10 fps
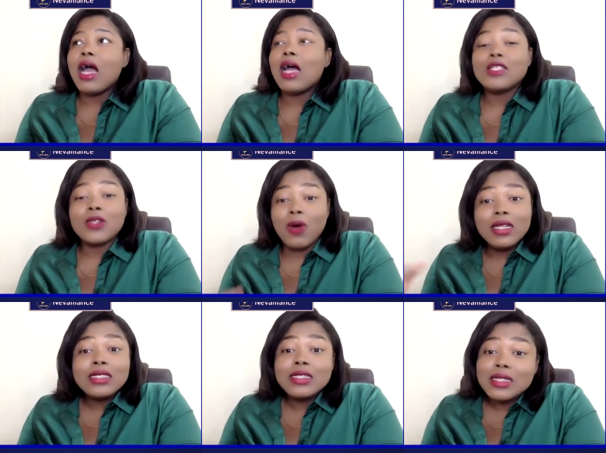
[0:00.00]
And so
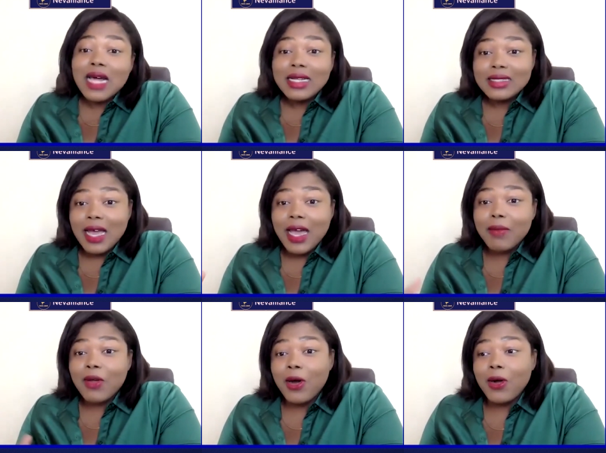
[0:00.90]
until that
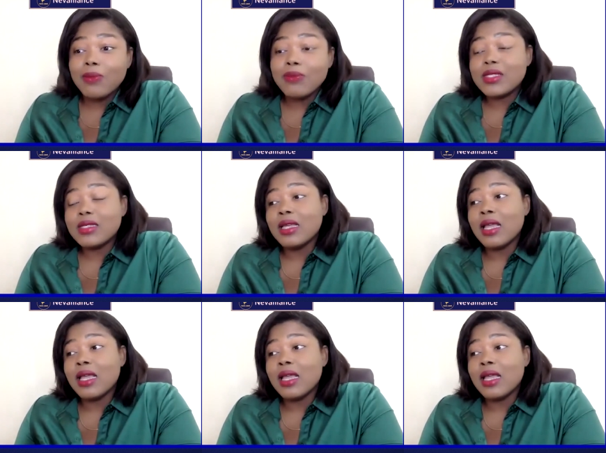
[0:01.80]
time comes,